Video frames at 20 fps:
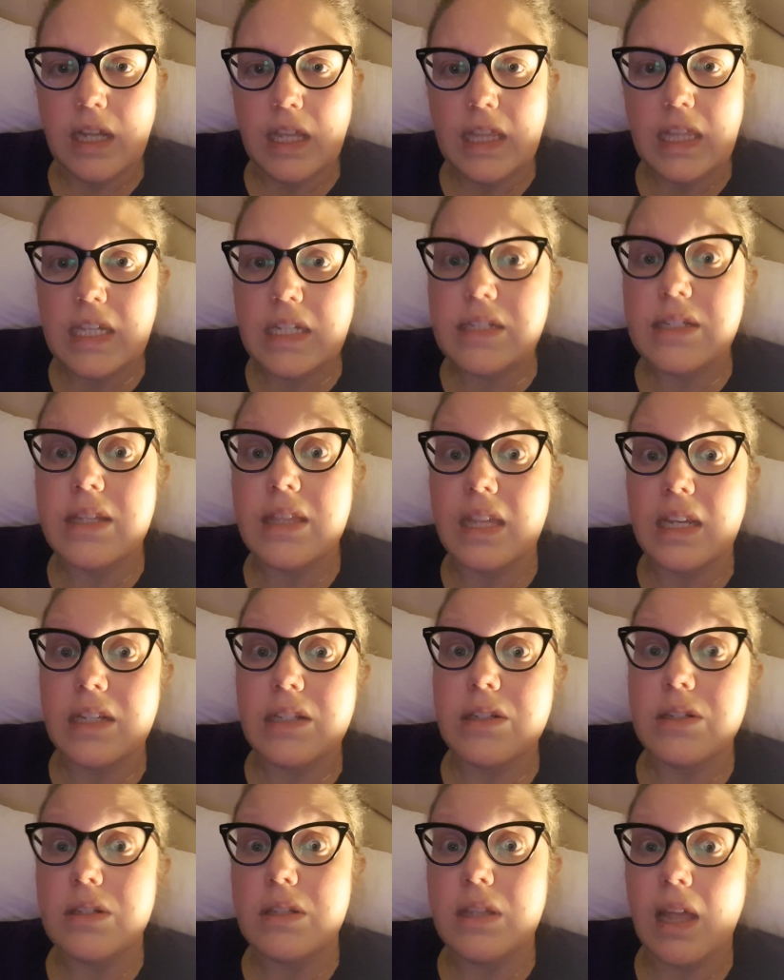these
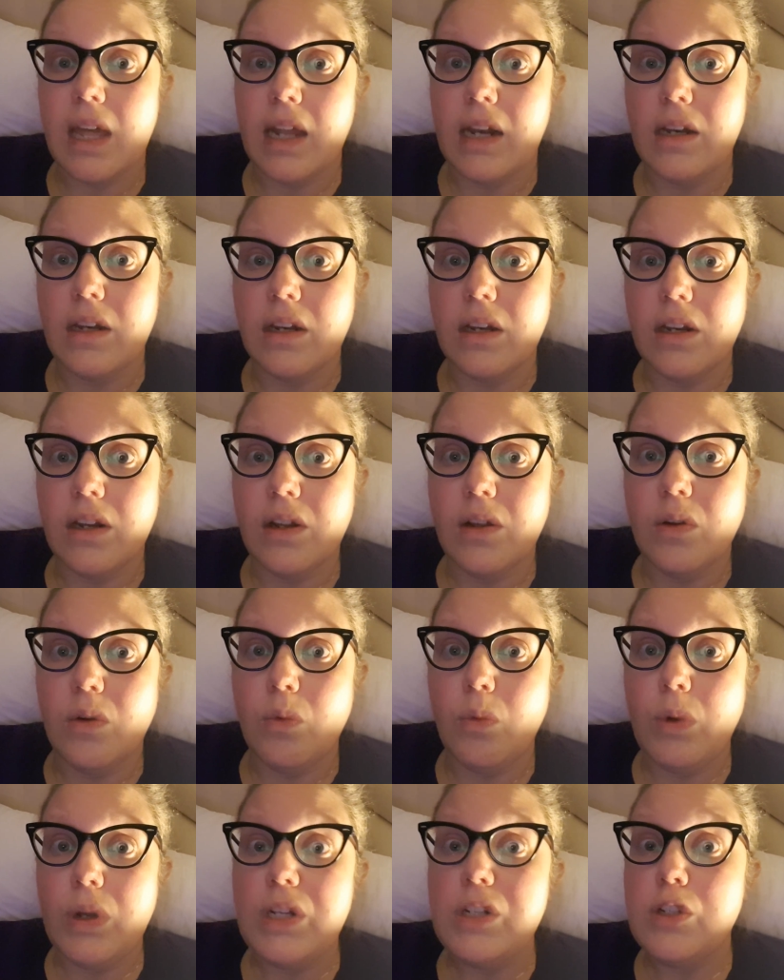things that
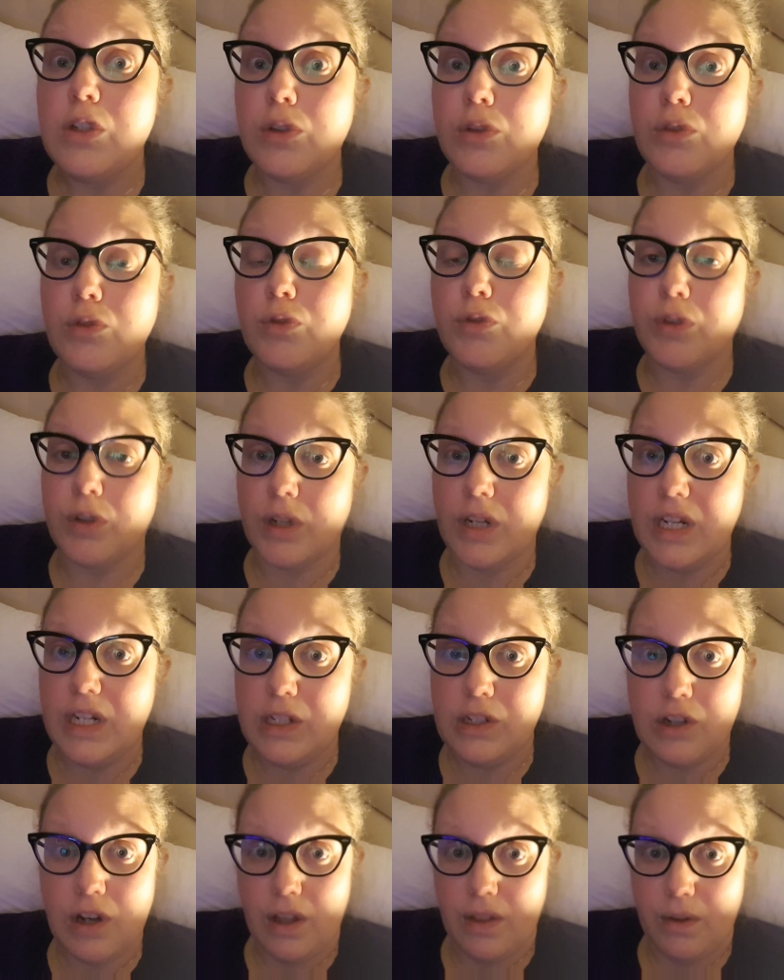we do for
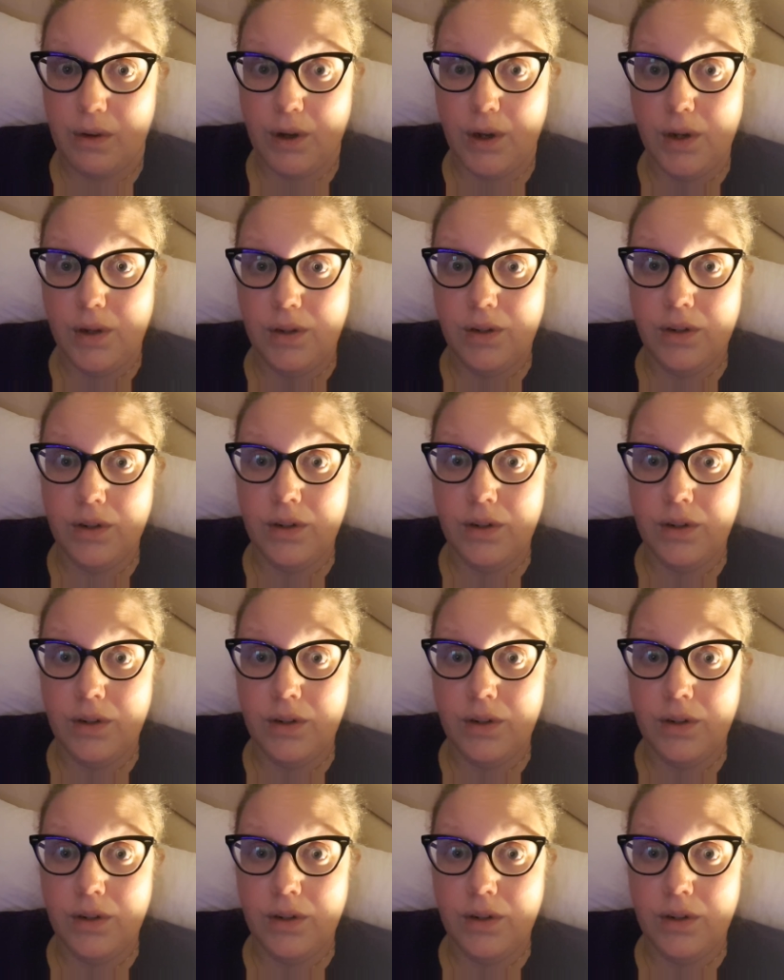each other